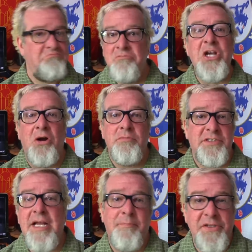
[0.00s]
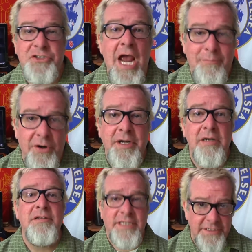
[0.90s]
you know, stop the jabbering
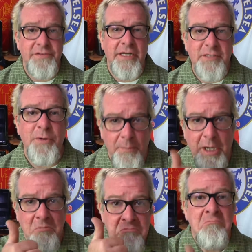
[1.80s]
and get to the experiment.